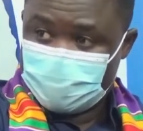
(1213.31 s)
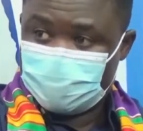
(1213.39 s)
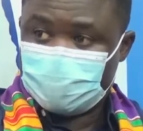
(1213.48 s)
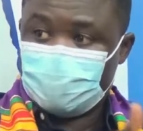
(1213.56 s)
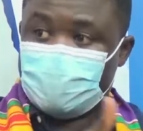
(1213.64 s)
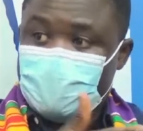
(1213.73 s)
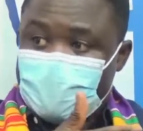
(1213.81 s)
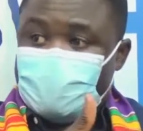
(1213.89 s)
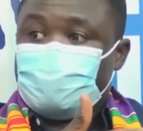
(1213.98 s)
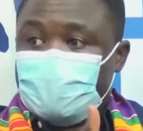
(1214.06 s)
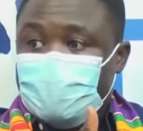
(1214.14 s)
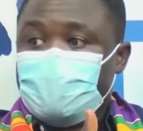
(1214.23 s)
So they are
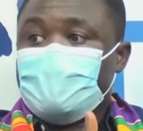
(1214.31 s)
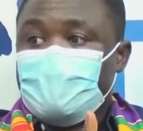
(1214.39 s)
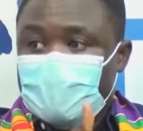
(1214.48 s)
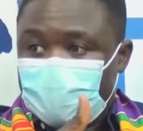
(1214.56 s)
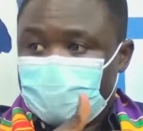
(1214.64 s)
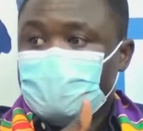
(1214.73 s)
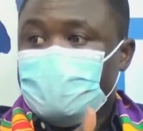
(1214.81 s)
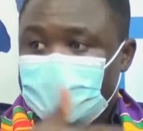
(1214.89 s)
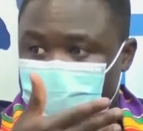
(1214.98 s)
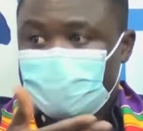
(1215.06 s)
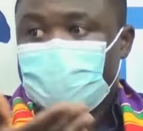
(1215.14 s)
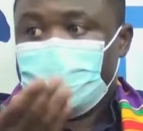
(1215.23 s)
actually
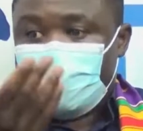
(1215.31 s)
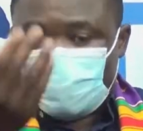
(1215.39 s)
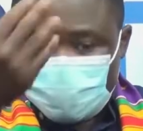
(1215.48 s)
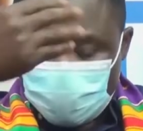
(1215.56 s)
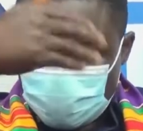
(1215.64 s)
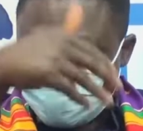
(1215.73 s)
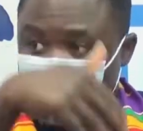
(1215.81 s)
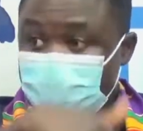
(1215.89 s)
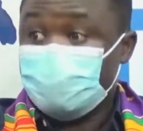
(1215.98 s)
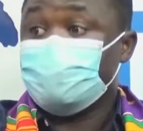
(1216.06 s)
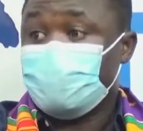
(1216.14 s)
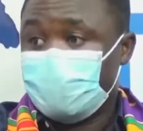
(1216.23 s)
they are also going to be
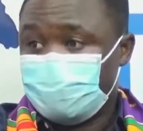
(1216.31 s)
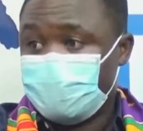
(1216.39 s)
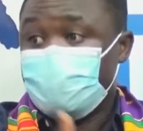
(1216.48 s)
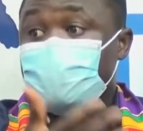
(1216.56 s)
involved and be